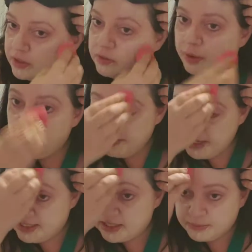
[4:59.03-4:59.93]
the problem
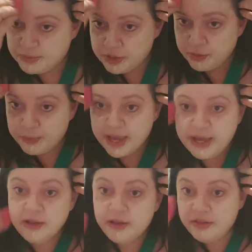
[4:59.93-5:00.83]
is I'm so
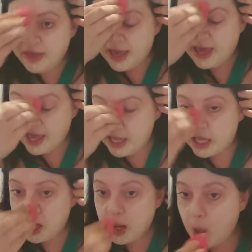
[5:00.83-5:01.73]
pale that